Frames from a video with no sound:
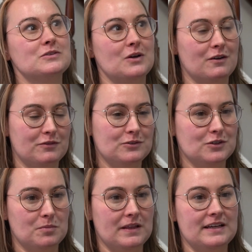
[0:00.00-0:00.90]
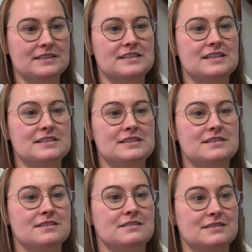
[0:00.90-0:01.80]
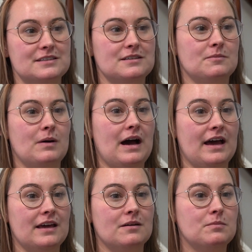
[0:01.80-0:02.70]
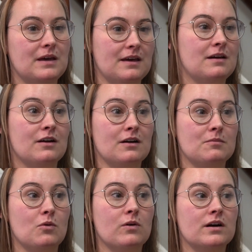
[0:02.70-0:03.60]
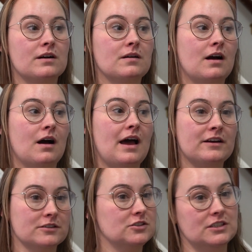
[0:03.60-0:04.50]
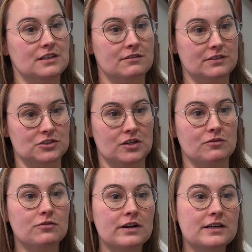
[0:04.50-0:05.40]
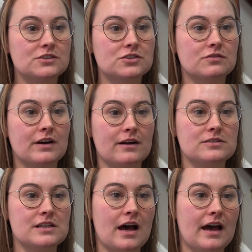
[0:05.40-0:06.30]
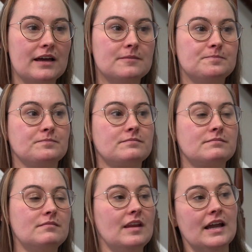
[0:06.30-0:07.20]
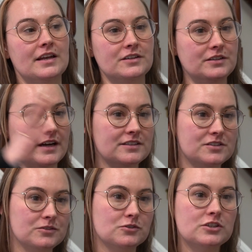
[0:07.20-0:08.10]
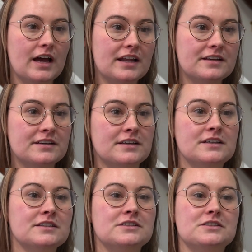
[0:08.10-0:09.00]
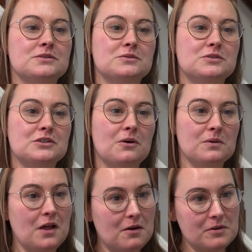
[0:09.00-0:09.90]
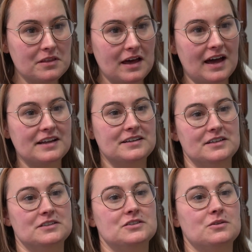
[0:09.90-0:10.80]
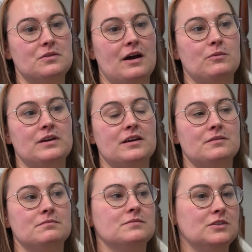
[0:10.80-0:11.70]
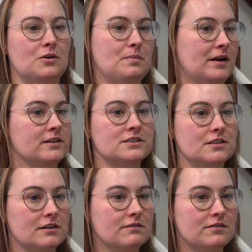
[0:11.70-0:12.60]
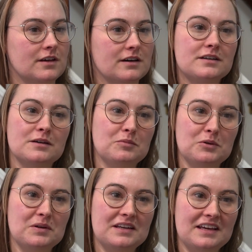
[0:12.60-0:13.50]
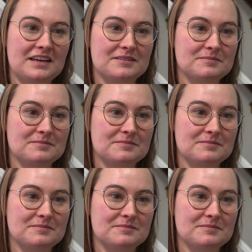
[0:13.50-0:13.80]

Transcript: Our future plans is to buy a bigger, more energy efficient fridge for outside, and a nice new shed to go along with that, so that we can, better serve the community.